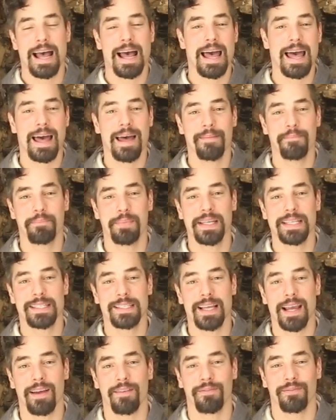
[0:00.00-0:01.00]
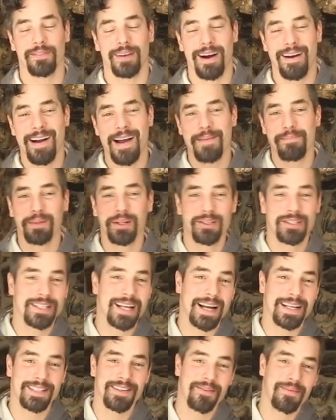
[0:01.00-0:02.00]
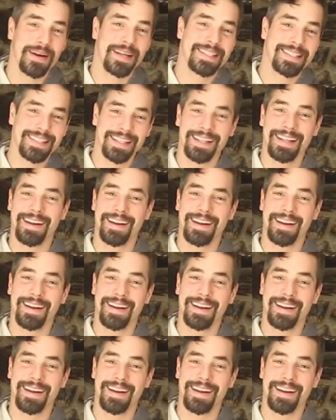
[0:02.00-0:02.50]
And be safe. All right, blue skies, everybody. See you